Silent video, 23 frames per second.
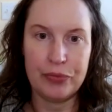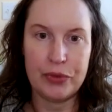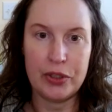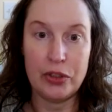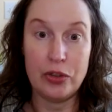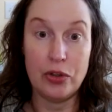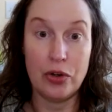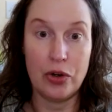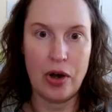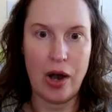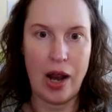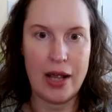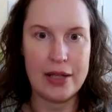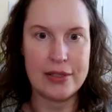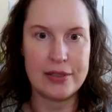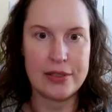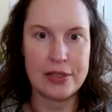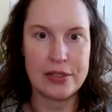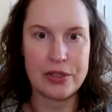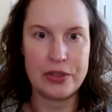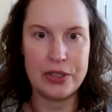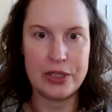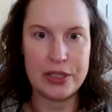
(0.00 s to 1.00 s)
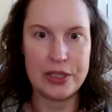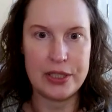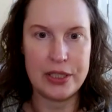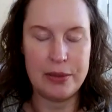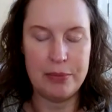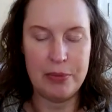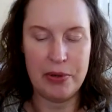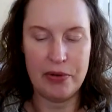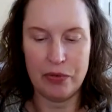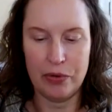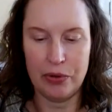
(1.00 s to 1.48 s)
your uncertainty
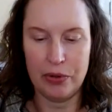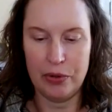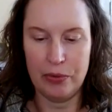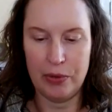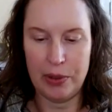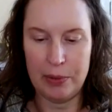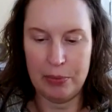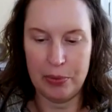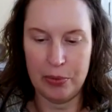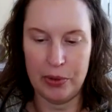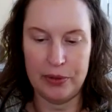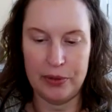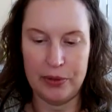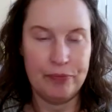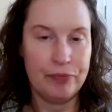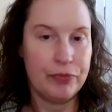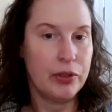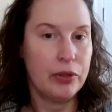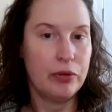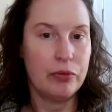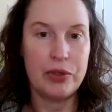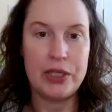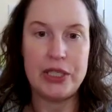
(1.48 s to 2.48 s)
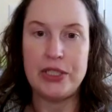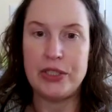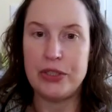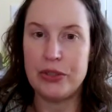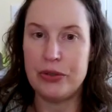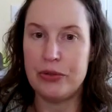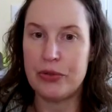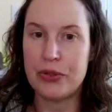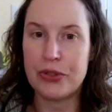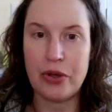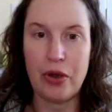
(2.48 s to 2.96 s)
before the report.
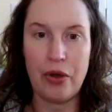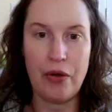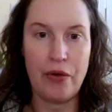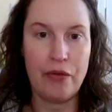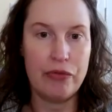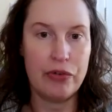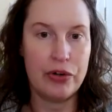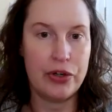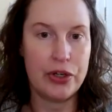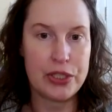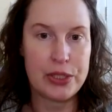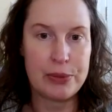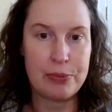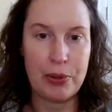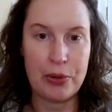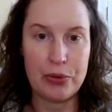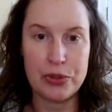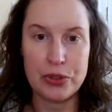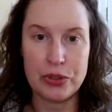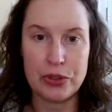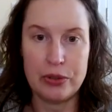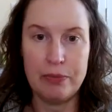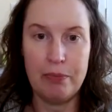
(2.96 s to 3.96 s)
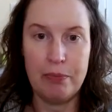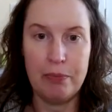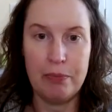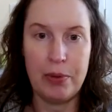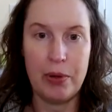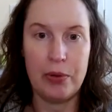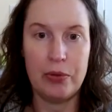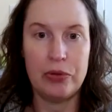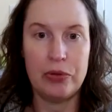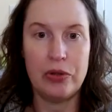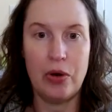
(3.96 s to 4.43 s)
Reduce overexposure,
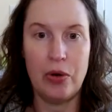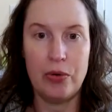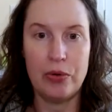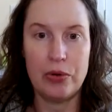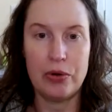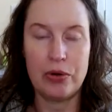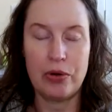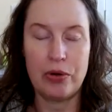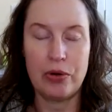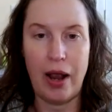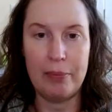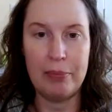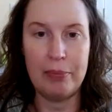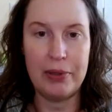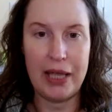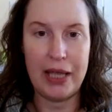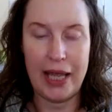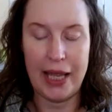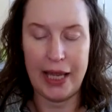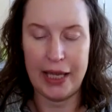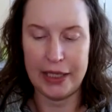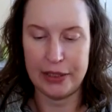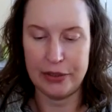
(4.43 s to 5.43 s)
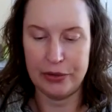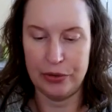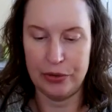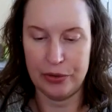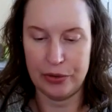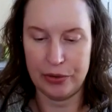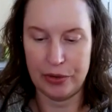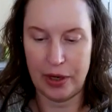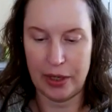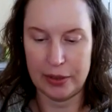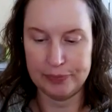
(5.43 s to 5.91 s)
both old crop and new
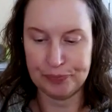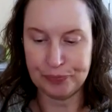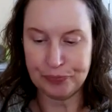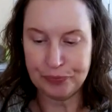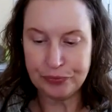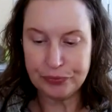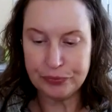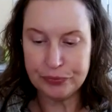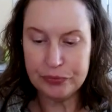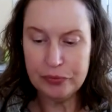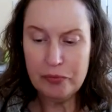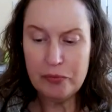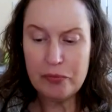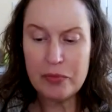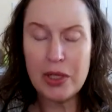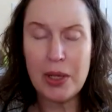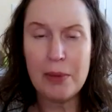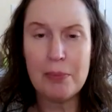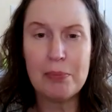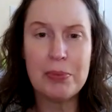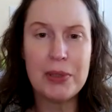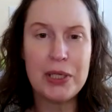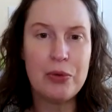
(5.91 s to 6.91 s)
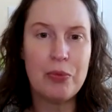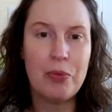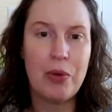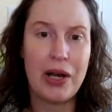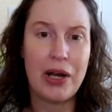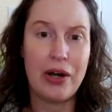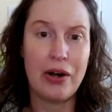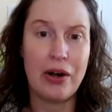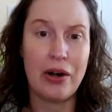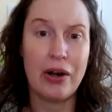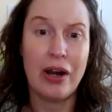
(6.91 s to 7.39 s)
crop.
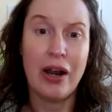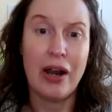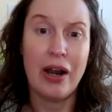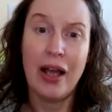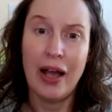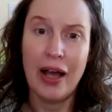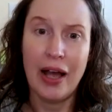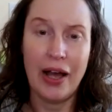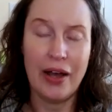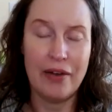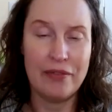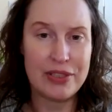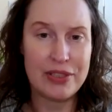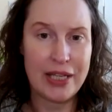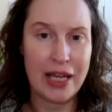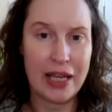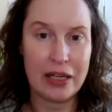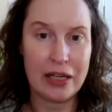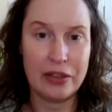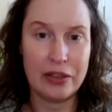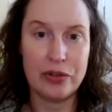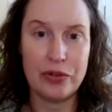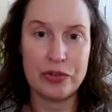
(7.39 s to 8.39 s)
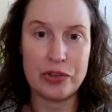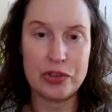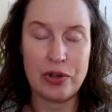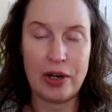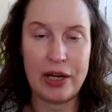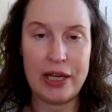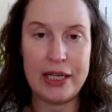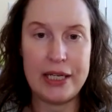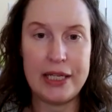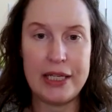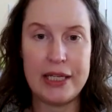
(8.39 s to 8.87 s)
Beware of technical
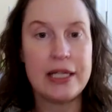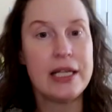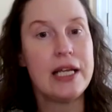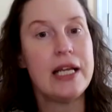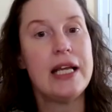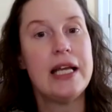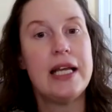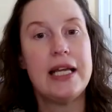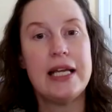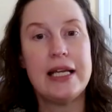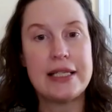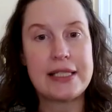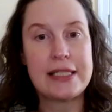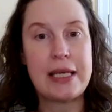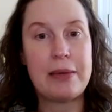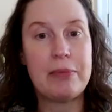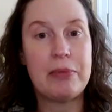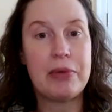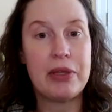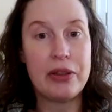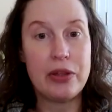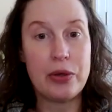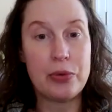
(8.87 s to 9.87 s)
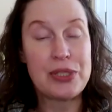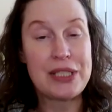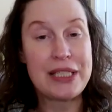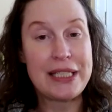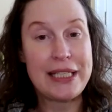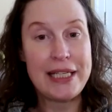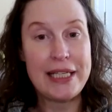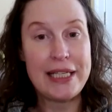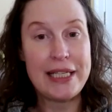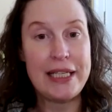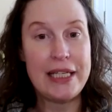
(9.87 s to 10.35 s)
trading and some of those
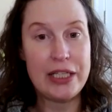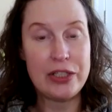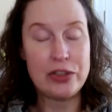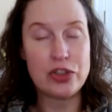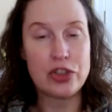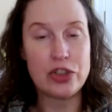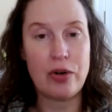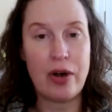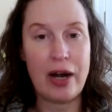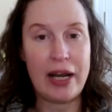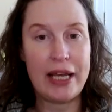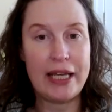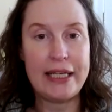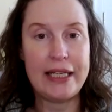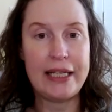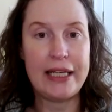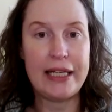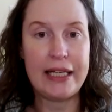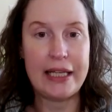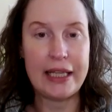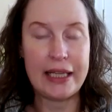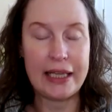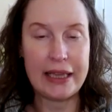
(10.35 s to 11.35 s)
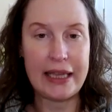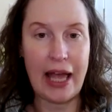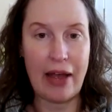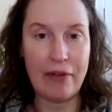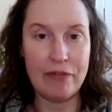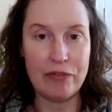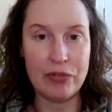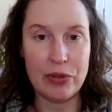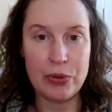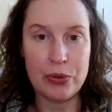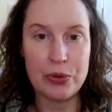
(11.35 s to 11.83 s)
key trading
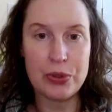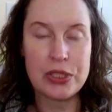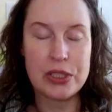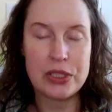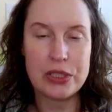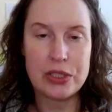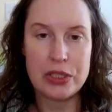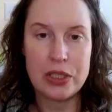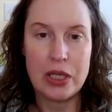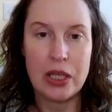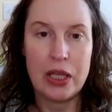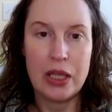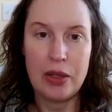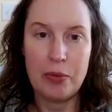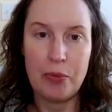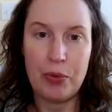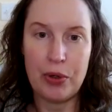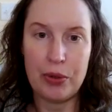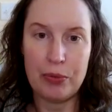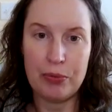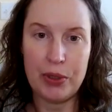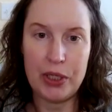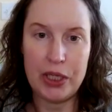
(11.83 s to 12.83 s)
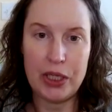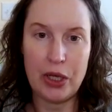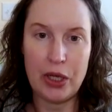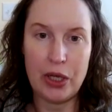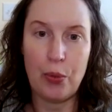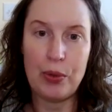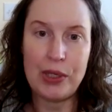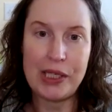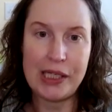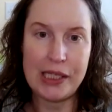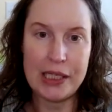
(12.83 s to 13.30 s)
levels when we
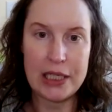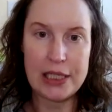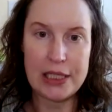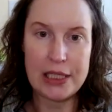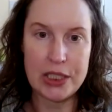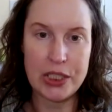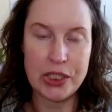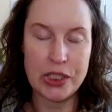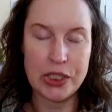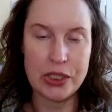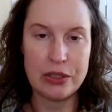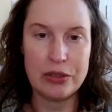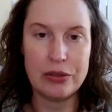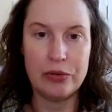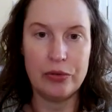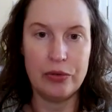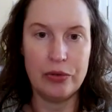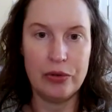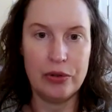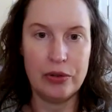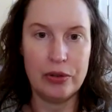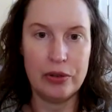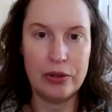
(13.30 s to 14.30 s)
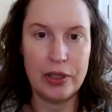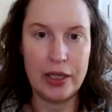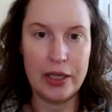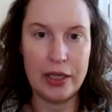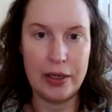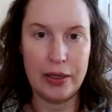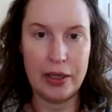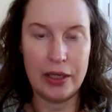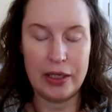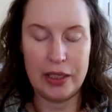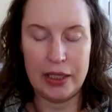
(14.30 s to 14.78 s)
go into
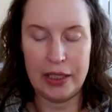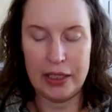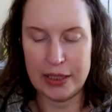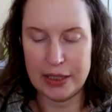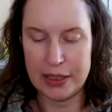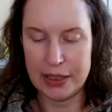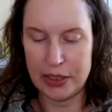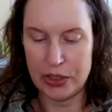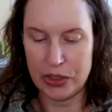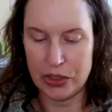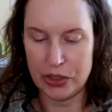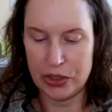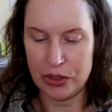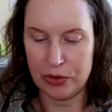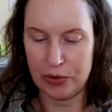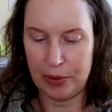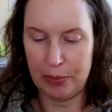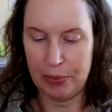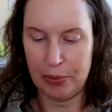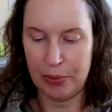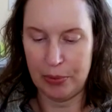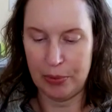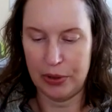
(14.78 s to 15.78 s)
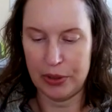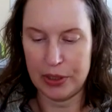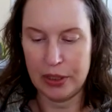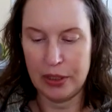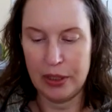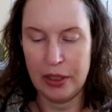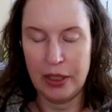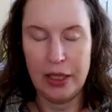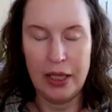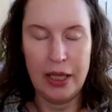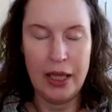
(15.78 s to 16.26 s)
the intentions report,
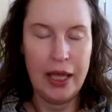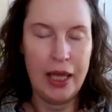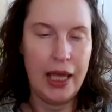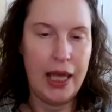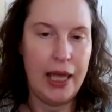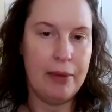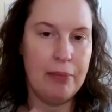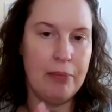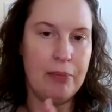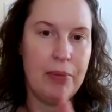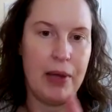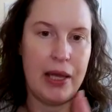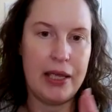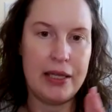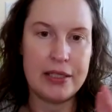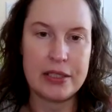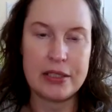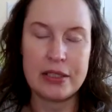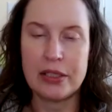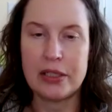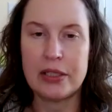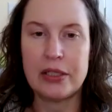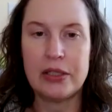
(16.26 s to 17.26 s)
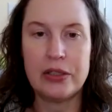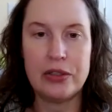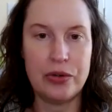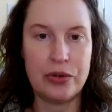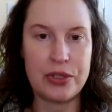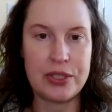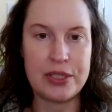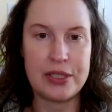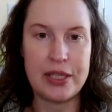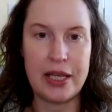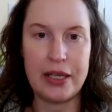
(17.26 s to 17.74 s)
and base
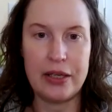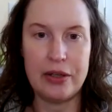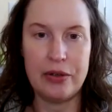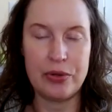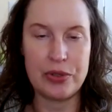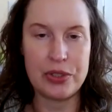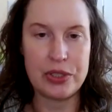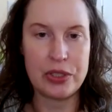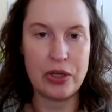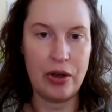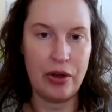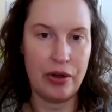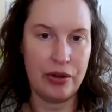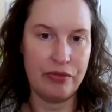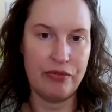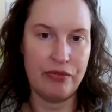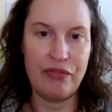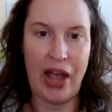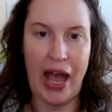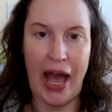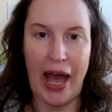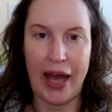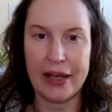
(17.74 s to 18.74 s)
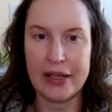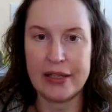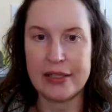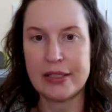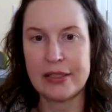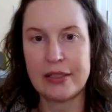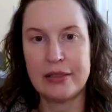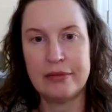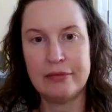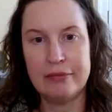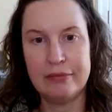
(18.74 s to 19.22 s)
your sales on
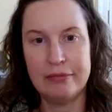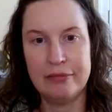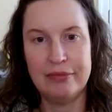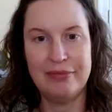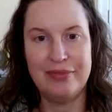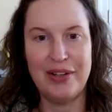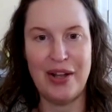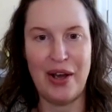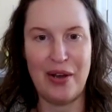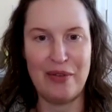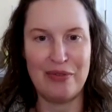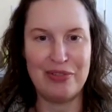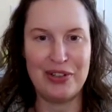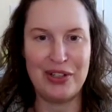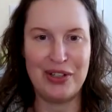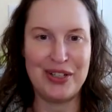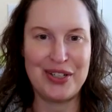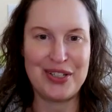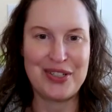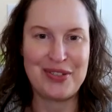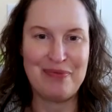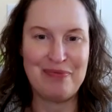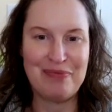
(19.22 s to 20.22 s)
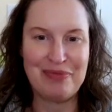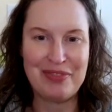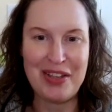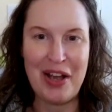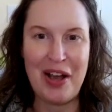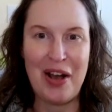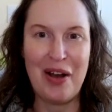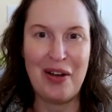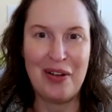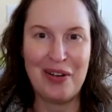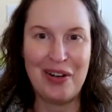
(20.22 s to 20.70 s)
facts, not fears.
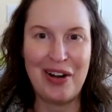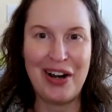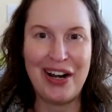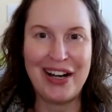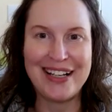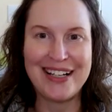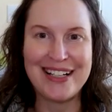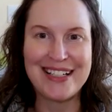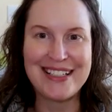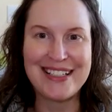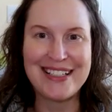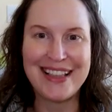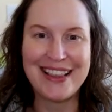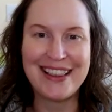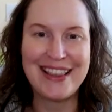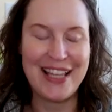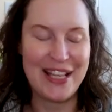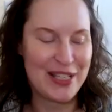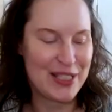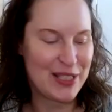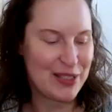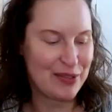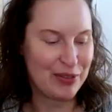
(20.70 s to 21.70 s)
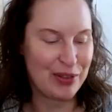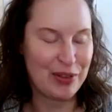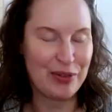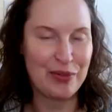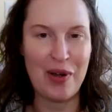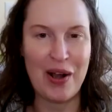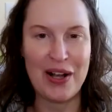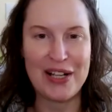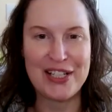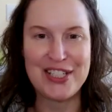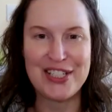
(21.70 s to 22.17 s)
All right, thanks for
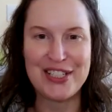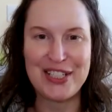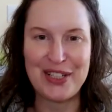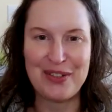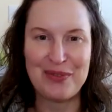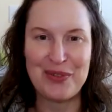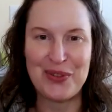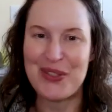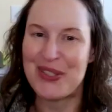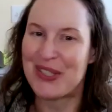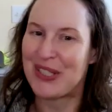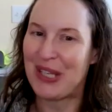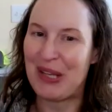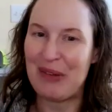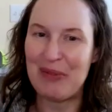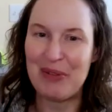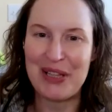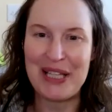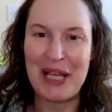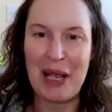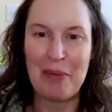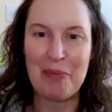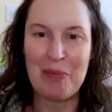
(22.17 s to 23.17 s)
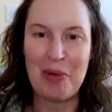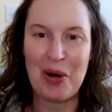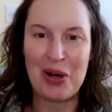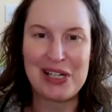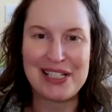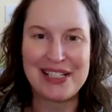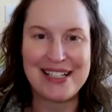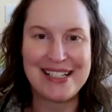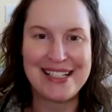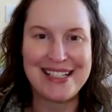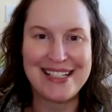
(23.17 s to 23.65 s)
watching. We'll see what that
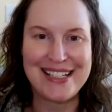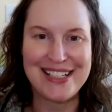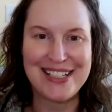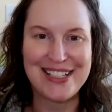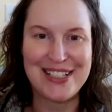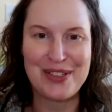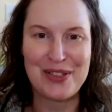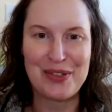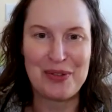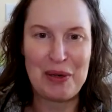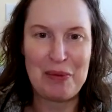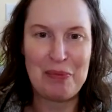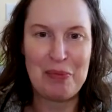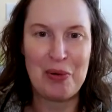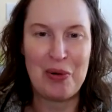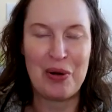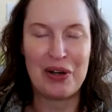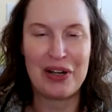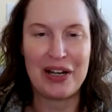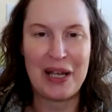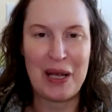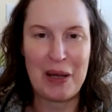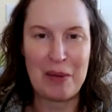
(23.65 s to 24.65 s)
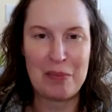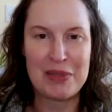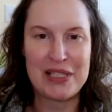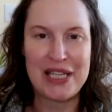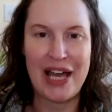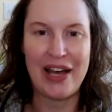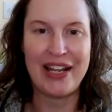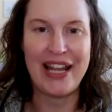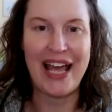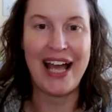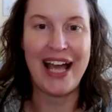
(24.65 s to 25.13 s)
March intentions report comes out